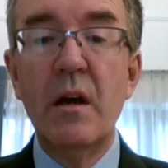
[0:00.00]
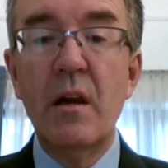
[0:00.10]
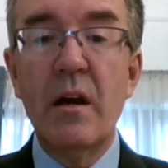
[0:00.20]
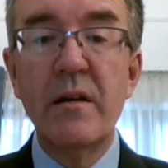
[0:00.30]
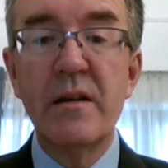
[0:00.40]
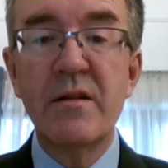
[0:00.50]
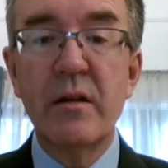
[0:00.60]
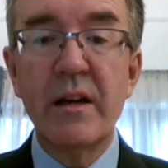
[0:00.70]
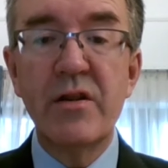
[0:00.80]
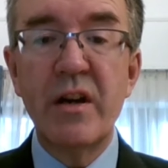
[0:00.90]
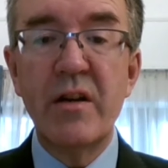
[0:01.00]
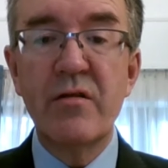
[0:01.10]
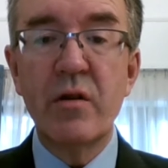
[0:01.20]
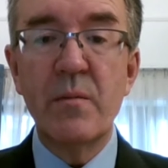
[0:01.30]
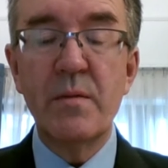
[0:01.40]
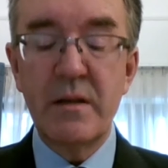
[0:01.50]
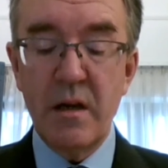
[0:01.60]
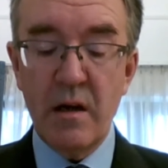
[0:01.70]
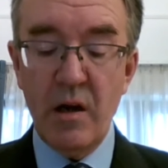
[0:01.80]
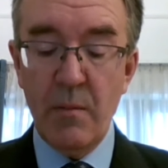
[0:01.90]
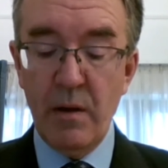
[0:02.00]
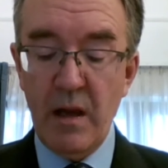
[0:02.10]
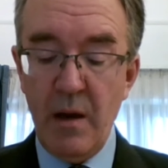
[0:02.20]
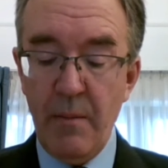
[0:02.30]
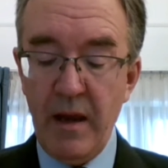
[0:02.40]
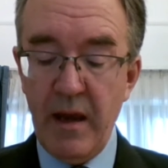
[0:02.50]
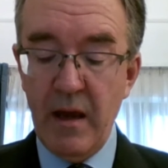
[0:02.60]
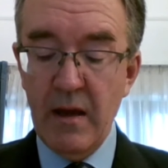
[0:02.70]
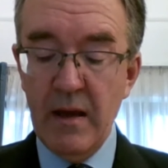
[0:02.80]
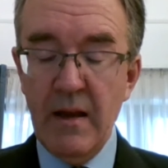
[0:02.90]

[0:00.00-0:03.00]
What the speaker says: London Stock Exchange Group's global hub here.